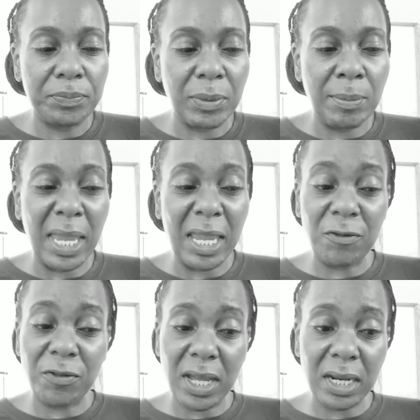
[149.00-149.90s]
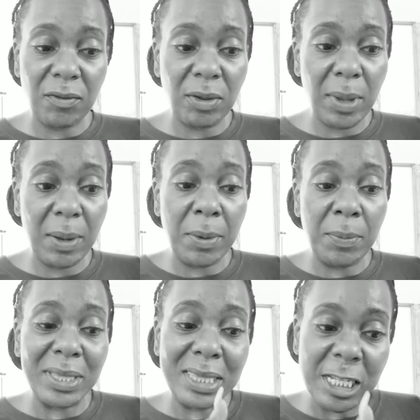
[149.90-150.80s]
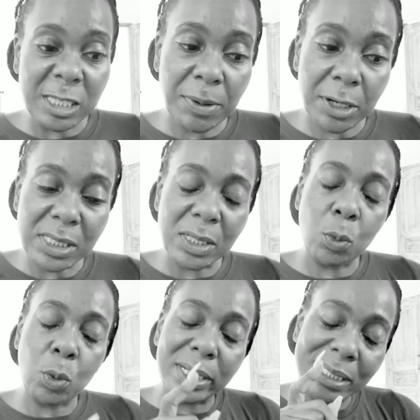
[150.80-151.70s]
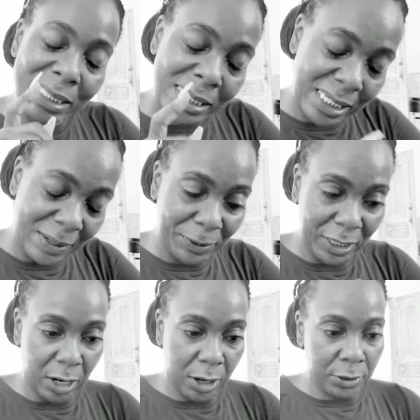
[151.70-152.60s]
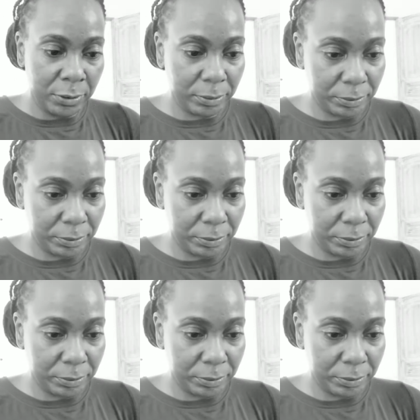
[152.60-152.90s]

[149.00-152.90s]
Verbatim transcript: made fun of it maybe, but this person was deeply hurt.